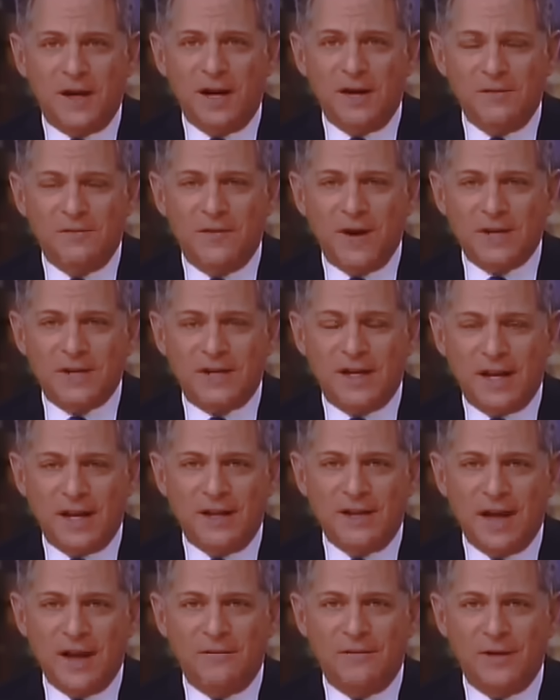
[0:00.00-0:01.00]
tonight
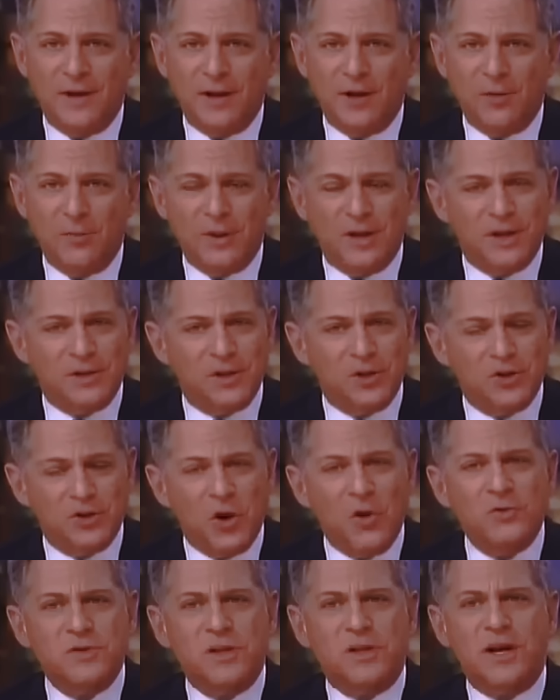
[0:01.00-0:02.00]
investigating that video because it
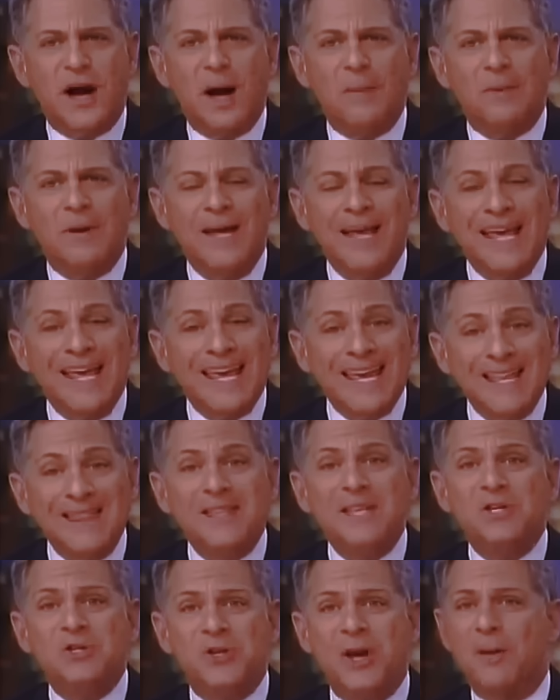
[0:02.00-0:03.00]
shows the cop
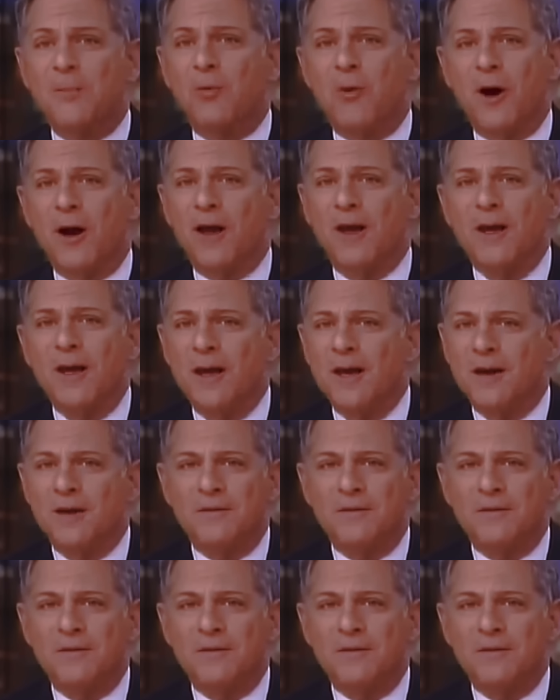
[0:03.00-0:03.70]
in the subway